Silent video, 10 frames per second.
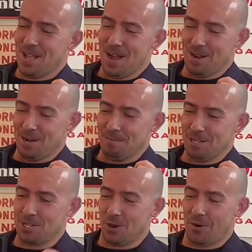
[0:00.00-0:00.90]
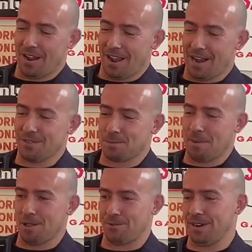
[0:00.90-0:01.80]
Yep. So I hired this
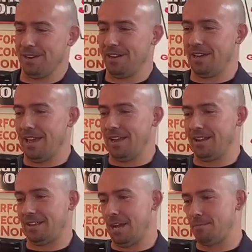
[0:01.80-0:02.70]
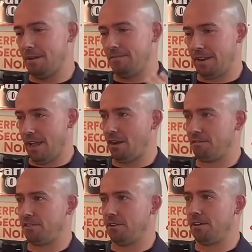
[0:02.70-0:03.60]
ballerina and got my
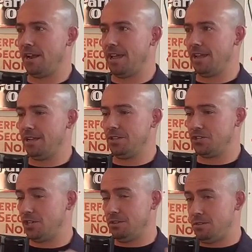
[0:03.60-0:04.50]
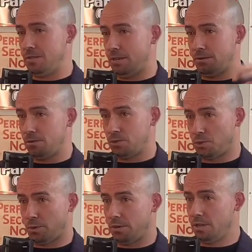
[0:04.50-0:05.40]
videographer, and she did her
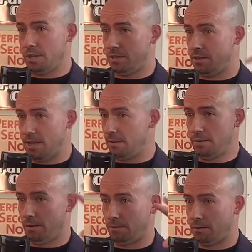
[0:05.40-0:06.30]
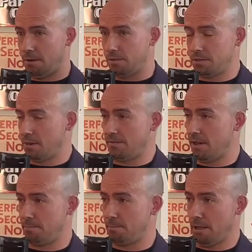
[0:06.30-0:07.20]
twirly, all the stuff
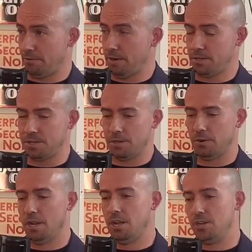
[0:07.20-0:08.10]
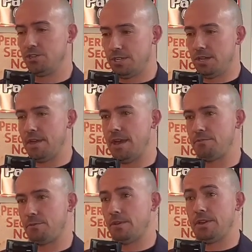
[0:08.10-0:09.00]
that ballerinas do. She did that
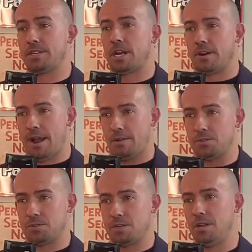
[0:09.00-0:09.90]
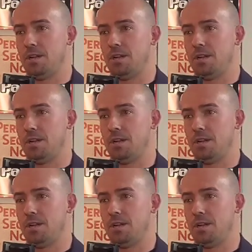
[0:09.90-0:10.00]
throughout the entire house.